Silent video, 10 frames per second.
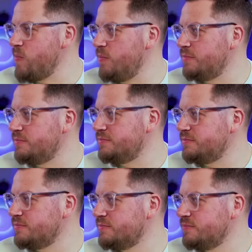
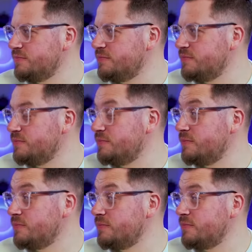
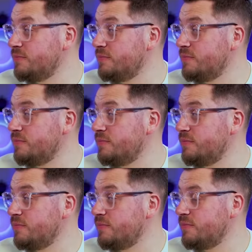
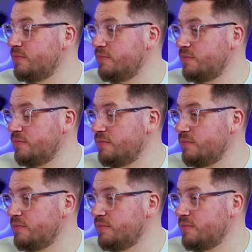
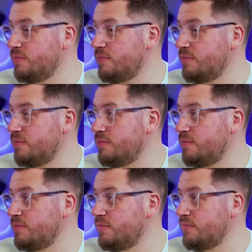
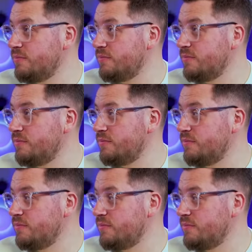
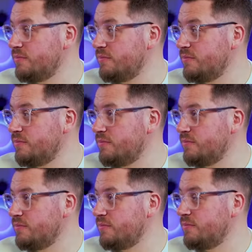
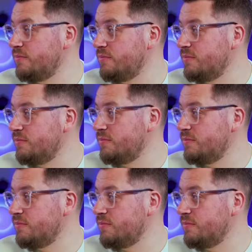(not speaking)